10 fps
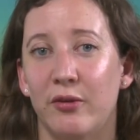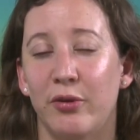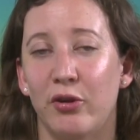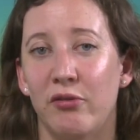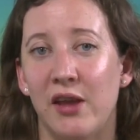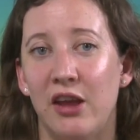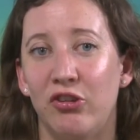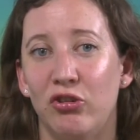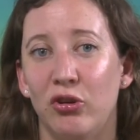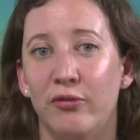of the
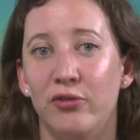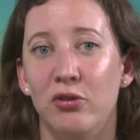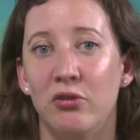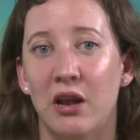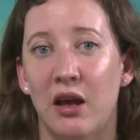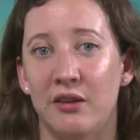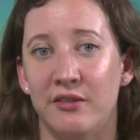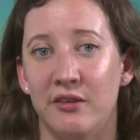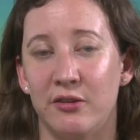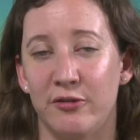creation of new
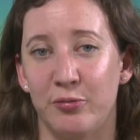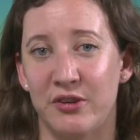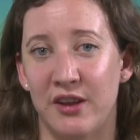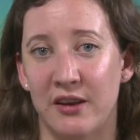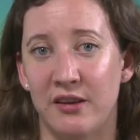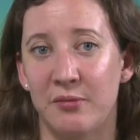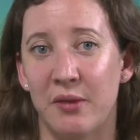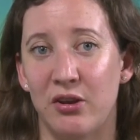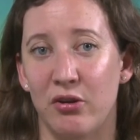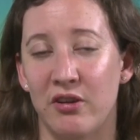classes of protected
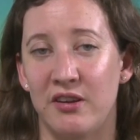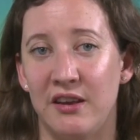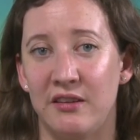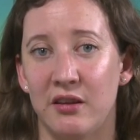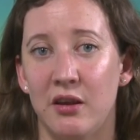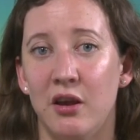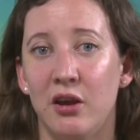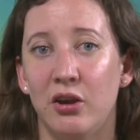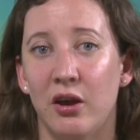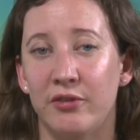minorities
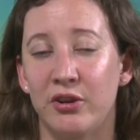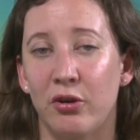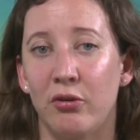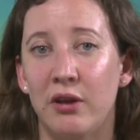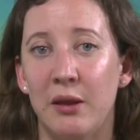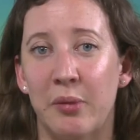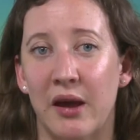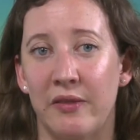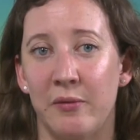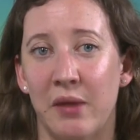governed only
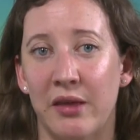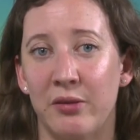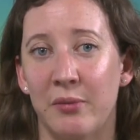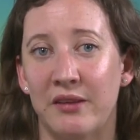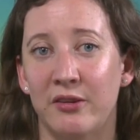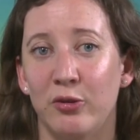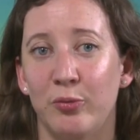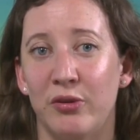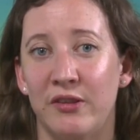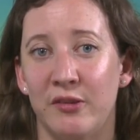by the mathematical
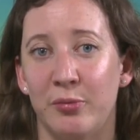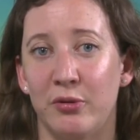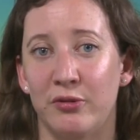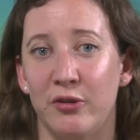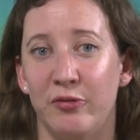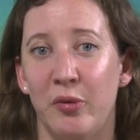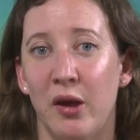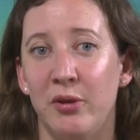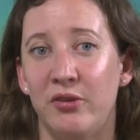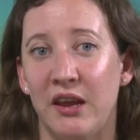principles of
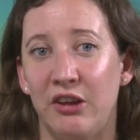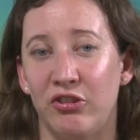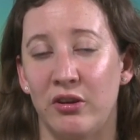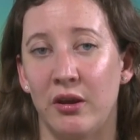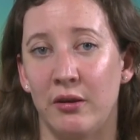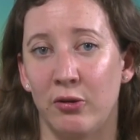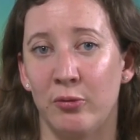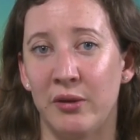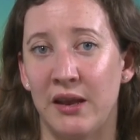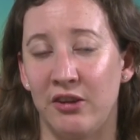permutation and
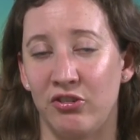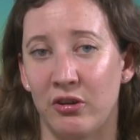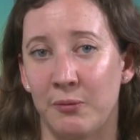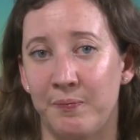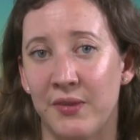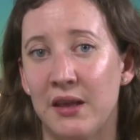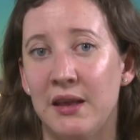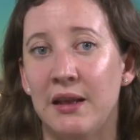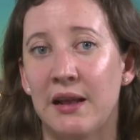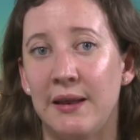combination
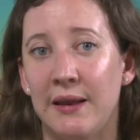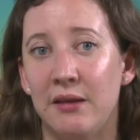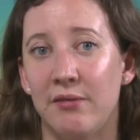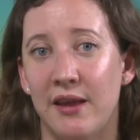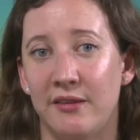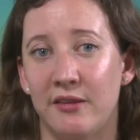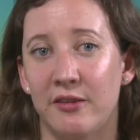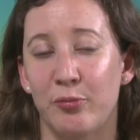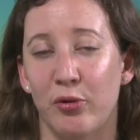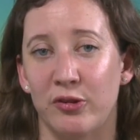clearly raises
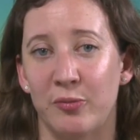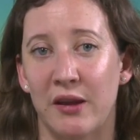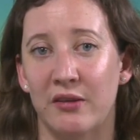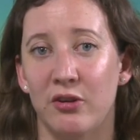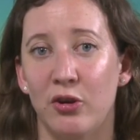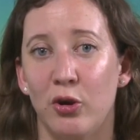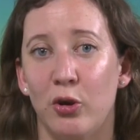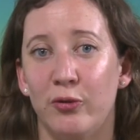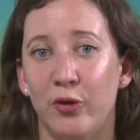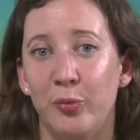the prospect
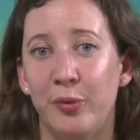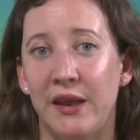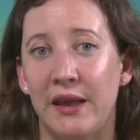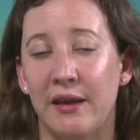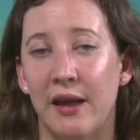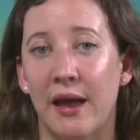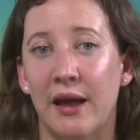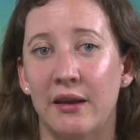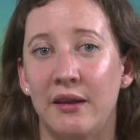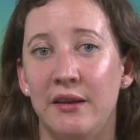of opening a
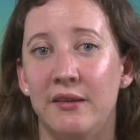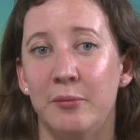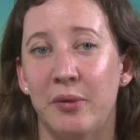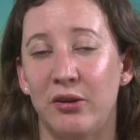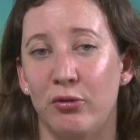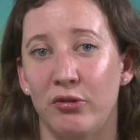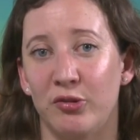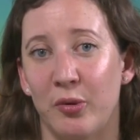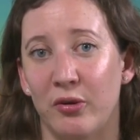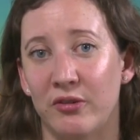hackneyed Pandora's
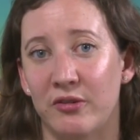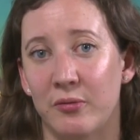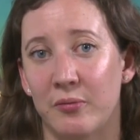box.